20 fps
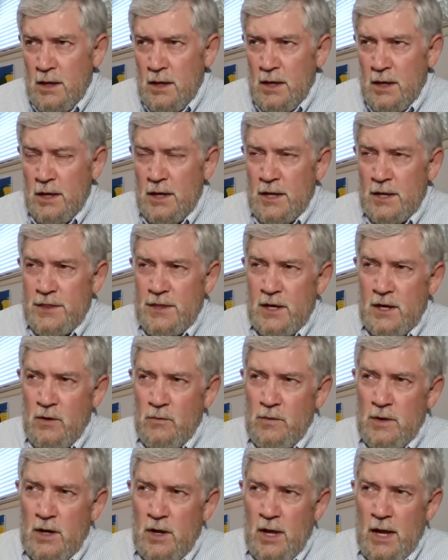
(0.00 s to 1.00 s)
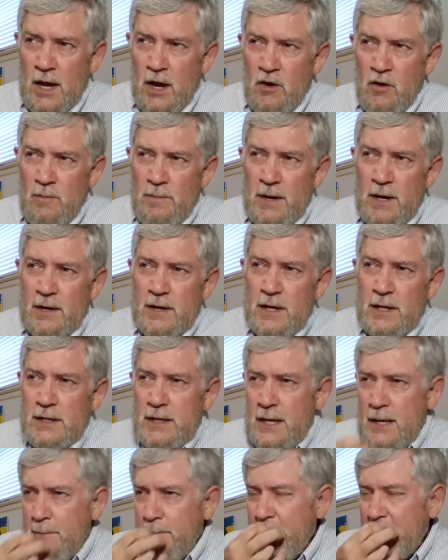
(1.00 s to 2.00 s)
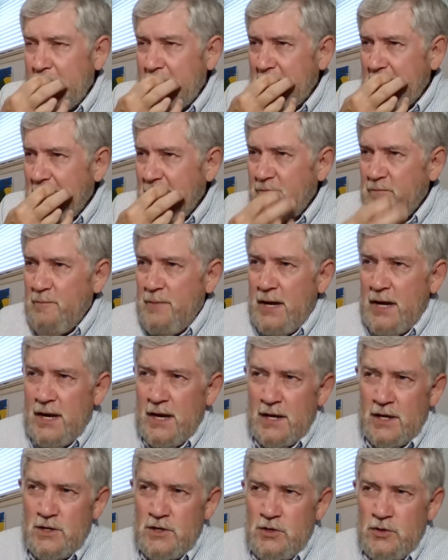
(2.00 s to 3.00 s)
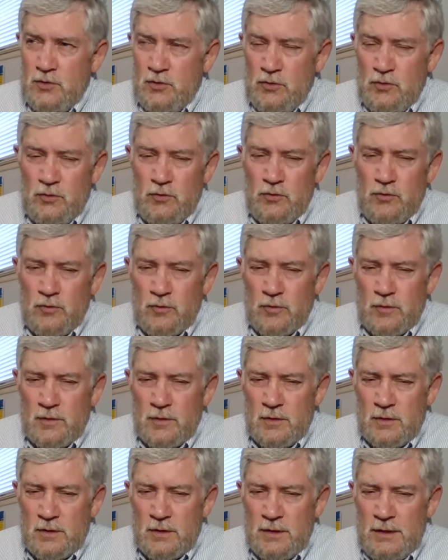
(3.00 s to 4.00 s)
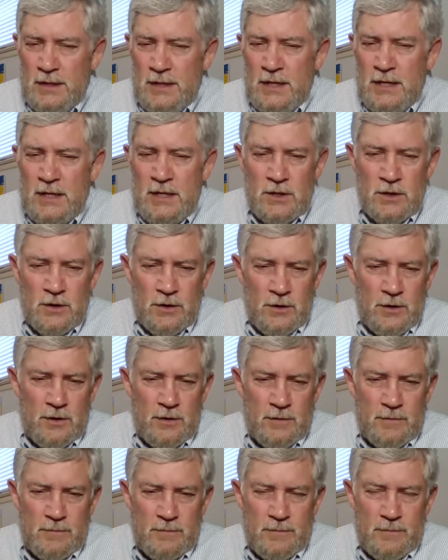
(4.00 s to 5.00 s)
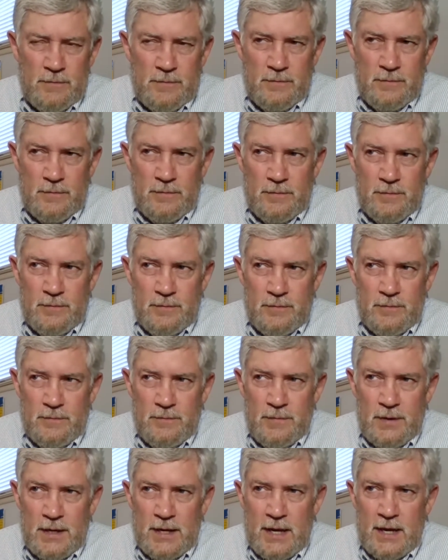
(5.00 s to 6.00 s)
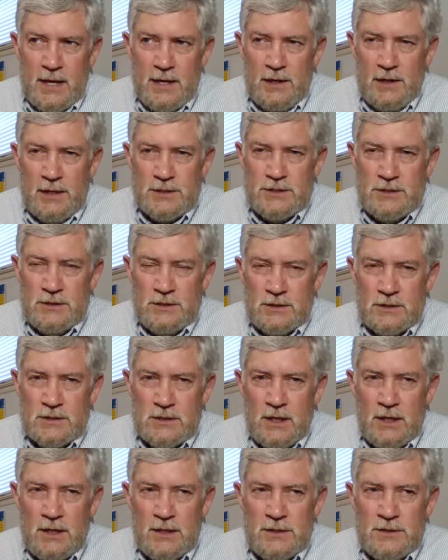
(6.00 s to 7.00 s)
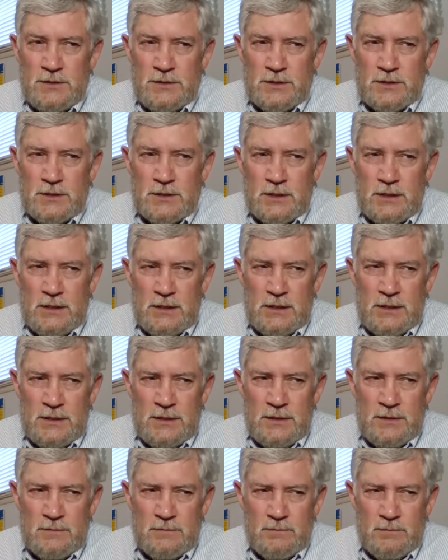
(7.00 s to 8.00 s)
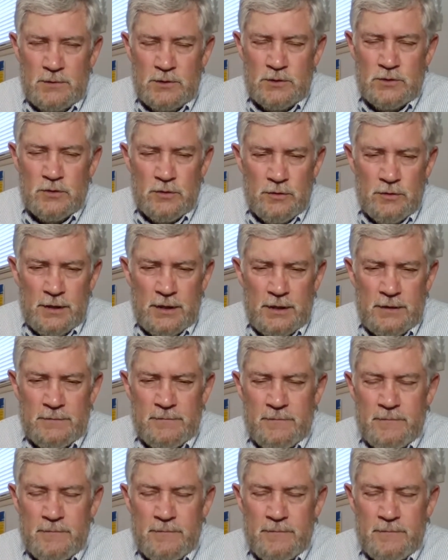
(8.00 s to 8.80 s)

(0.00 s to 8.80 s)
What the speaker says: And I thought, well, how about I get myself back to near my adolescent sons in Missouri?